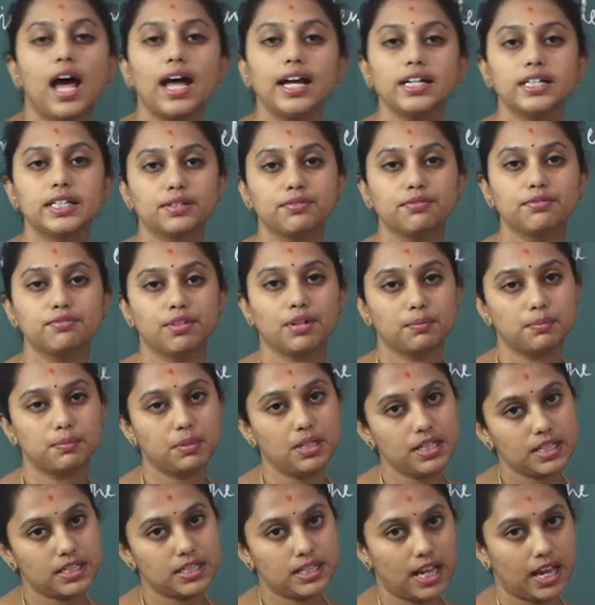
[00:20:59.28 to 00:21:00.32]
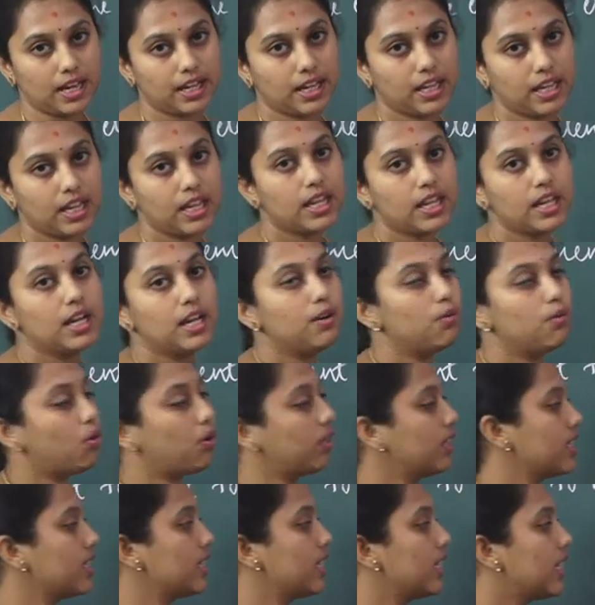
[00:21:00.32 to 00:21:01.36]
item from the stack.
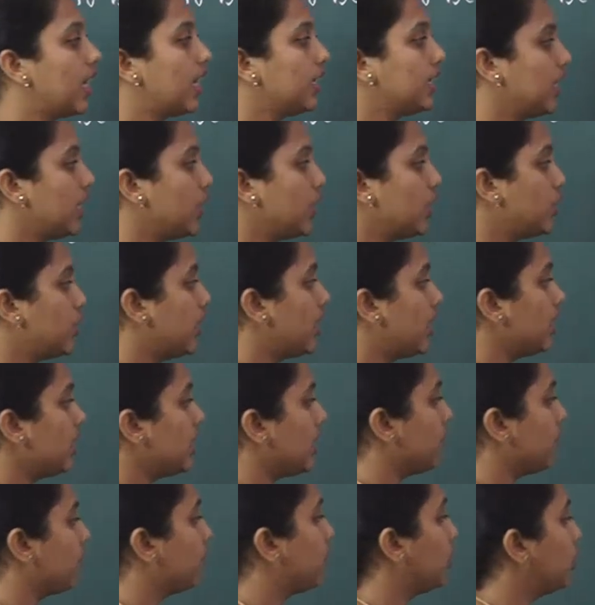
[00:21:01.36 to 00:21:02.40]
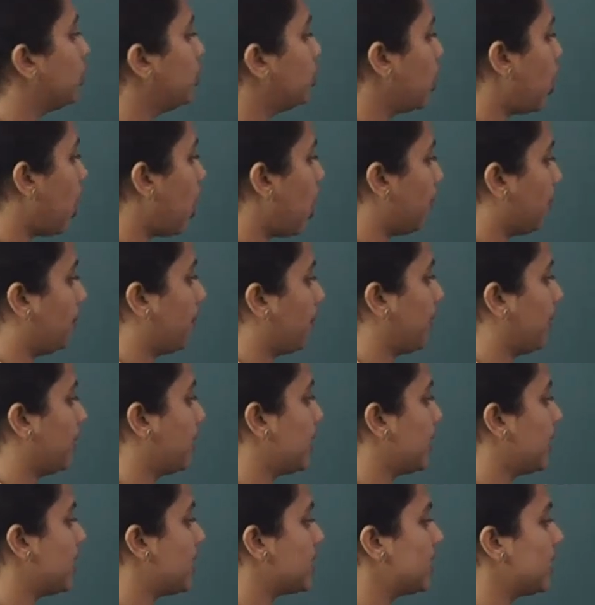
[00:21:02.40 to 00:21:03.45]
What is the condition? If the top
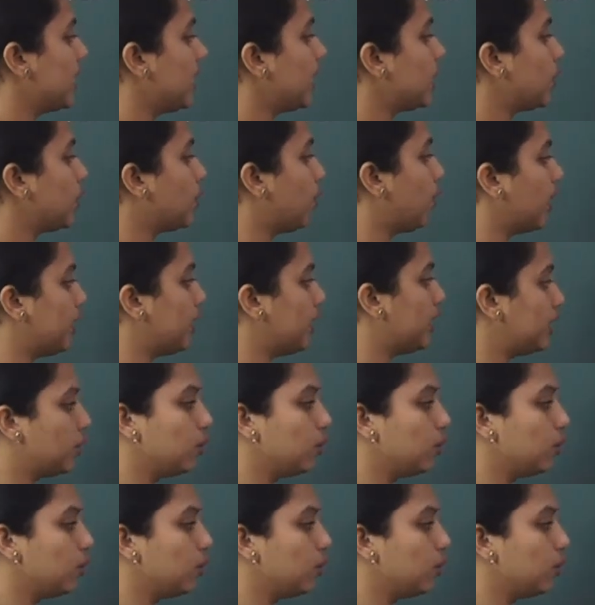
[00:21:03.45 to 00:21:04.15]
is equal